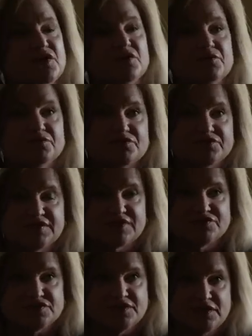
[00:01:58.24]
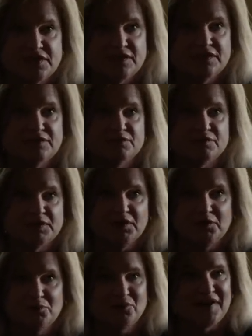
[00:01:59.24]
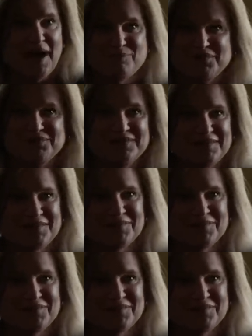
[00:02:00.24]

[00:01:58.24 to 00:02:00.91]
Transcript: So 16, you know what happened?